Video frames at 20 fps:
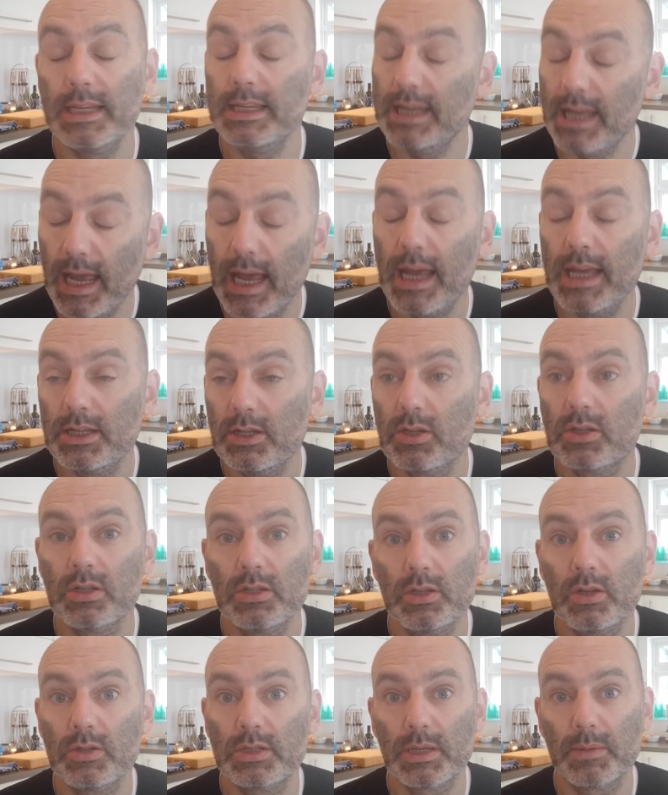Yeah, you can
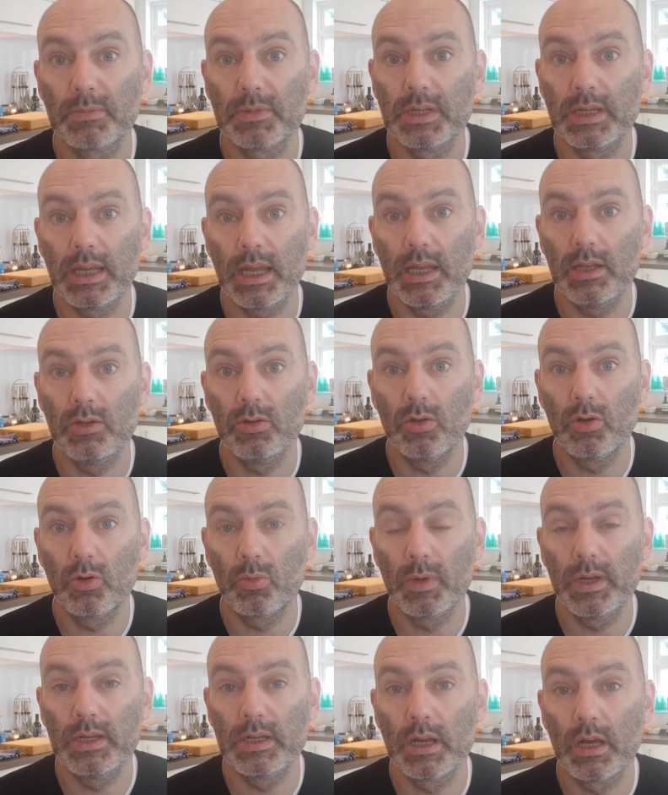do something in your
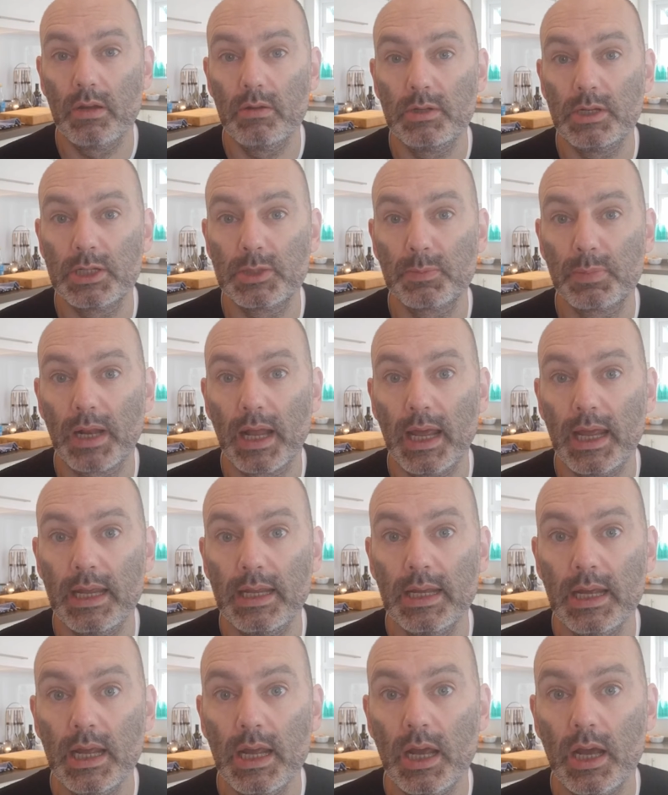window
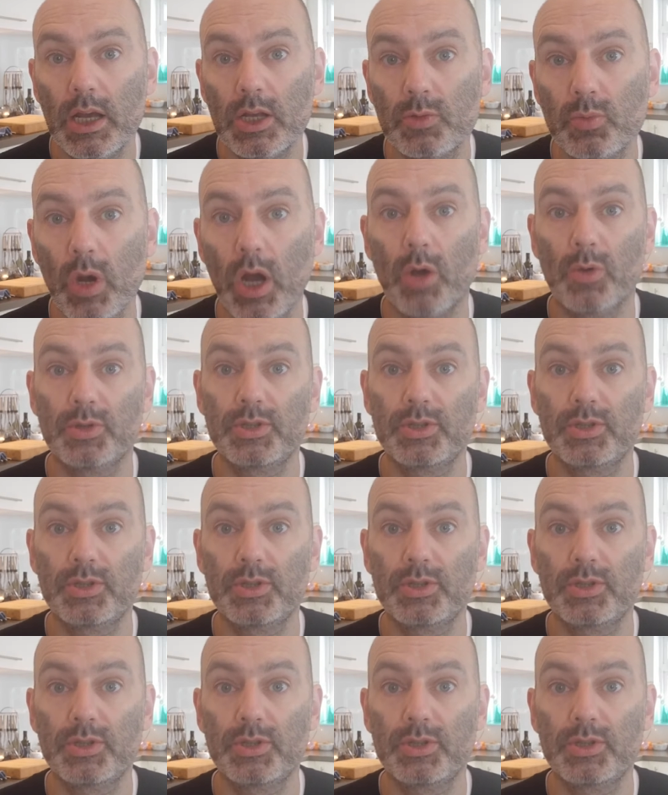display as well.